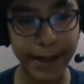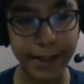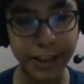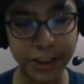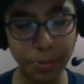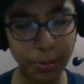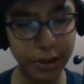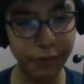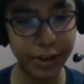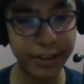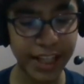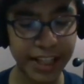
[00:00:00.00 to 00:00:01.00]
Let's play
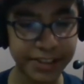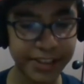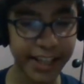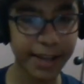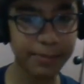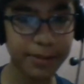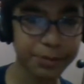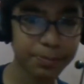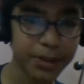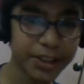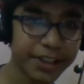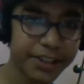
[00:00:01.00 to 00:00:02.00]
one last game. Let's
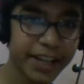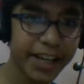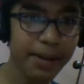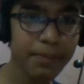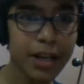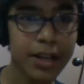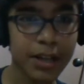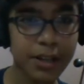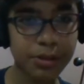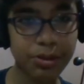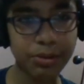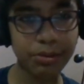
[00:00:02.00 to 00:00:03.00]
play another game.
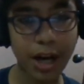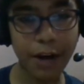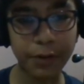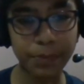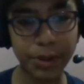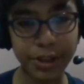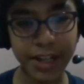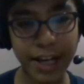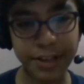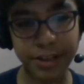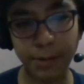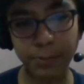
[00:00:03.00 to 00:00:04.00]
So our opponent
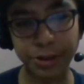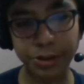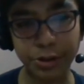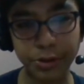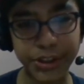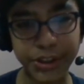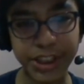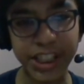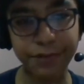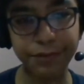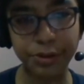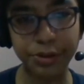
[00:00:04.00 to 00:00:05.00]
has come. Let's go
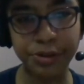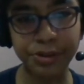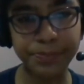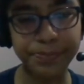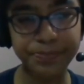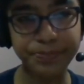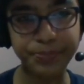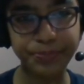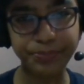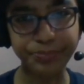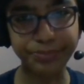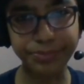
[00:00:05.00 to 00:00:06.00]
d4.
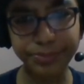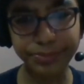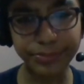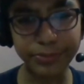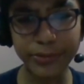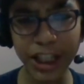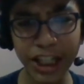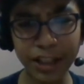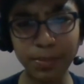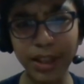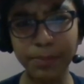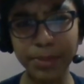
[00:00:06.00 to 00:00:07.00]

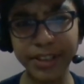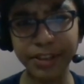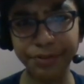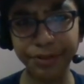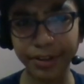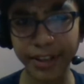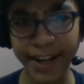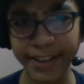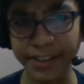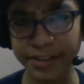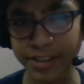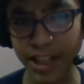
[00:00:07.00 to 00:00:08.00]
I'll play a bit different
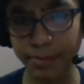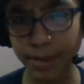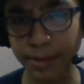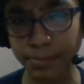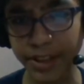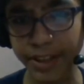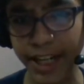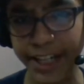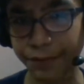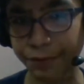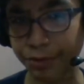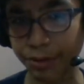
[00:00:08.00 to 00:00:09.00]
line this time. I'll play
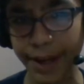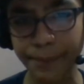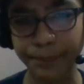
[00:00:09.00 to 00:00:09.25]
knight f3.